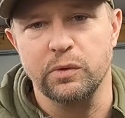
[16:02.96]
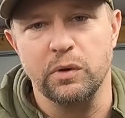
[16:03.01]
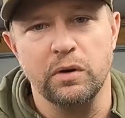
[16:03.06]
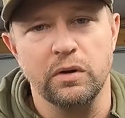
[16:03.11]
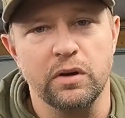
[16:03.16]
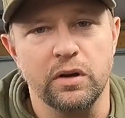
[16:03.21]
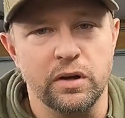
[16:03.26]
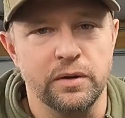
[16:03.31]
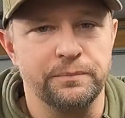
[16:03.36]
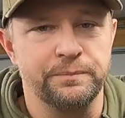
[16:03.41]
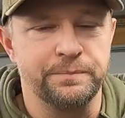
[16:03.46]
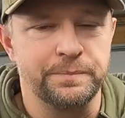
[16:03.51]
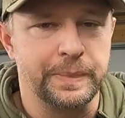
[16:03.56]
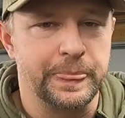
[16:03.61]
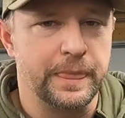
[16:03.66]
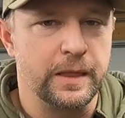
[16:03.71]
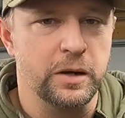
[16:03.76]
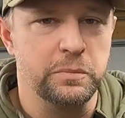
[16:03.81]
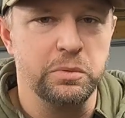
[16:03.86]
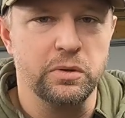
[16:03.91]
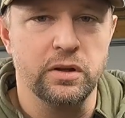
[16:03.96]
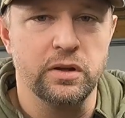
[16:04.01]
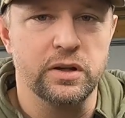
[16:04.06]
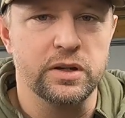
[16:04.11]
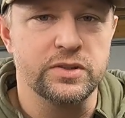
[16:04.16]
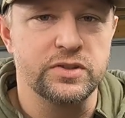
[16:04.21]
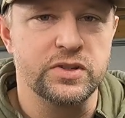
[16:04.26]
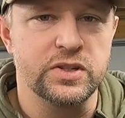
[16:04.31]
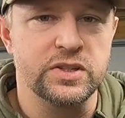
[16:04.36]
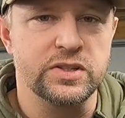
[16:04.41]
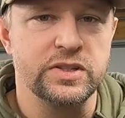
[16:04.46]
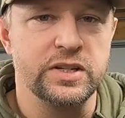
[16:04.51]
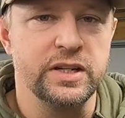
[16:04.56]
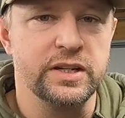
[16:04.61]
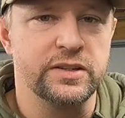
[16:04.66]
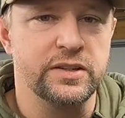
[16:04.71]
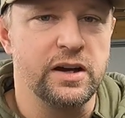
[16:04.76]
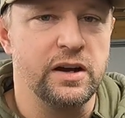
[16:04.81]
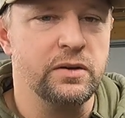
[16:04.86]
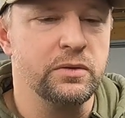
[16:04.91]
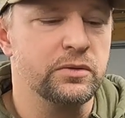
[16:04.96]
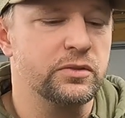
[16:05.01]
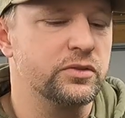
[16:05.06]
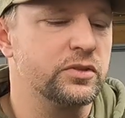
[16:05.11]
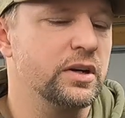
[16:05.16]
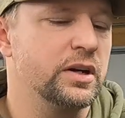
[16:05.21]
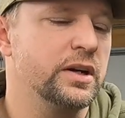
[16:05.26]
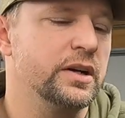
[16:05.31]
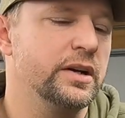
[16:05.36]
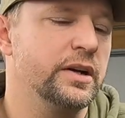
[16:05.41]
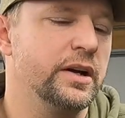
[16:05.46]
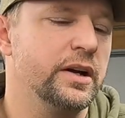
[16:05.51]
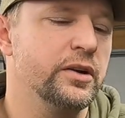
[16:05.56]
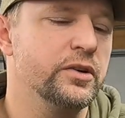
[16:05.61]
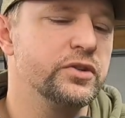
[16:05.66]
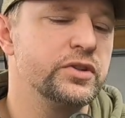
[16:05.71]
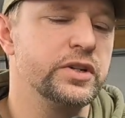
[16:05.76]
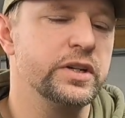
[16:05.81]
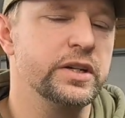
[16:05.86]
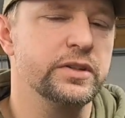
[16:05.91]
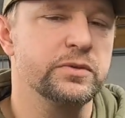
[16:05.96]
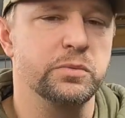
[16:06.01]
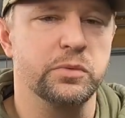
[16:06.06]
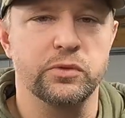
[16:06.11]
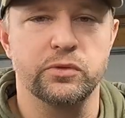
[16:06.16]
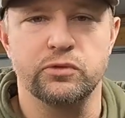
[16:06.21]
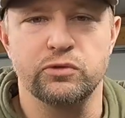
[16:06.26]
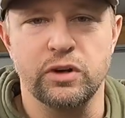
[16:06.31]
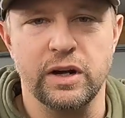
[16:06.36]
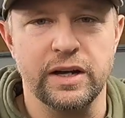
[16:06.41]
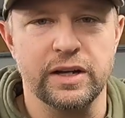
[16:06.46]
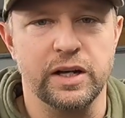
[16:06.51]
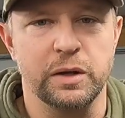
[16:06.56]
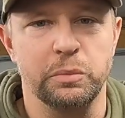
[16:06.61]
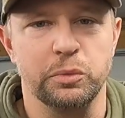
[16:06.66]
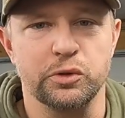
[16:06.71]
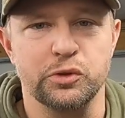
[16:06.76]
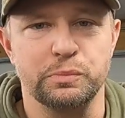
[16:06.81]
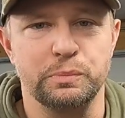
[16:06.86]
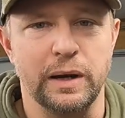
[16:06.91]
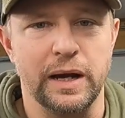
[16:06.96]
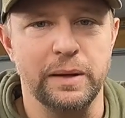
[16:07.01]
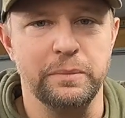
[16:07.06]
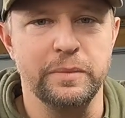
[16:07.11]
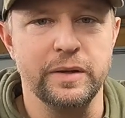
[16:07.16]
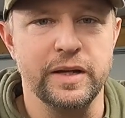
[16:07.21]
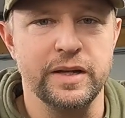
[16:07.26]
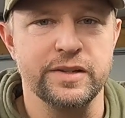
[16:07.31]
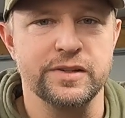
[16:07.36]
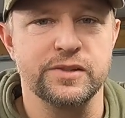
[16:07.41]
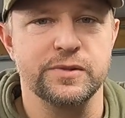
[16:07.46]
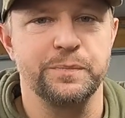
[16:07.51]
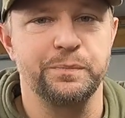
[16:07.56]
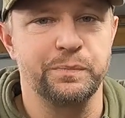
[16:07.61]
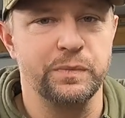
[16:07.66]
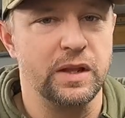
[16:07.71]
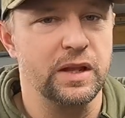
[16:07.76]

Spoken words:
throw out a couple of 16th ounce hair jigs. We'll try a couple spy baits.